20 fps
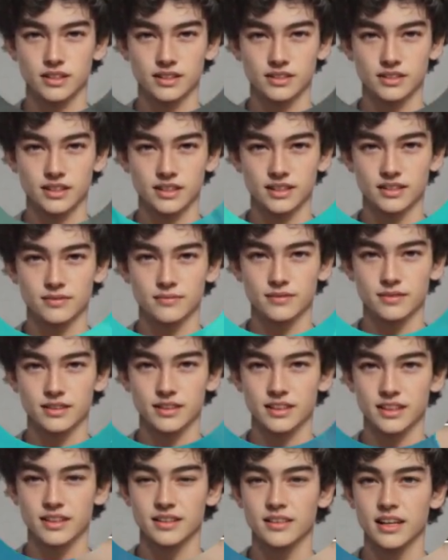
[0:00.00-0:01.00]

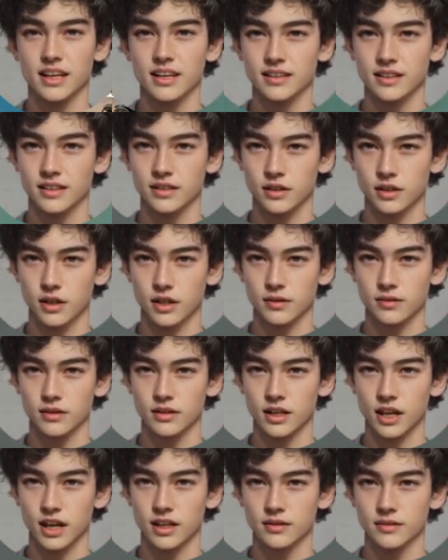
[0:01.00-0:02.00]
aggressively and take control of
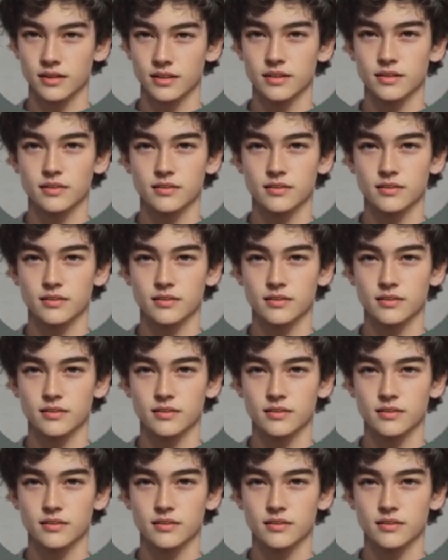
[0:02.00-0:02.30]
the round.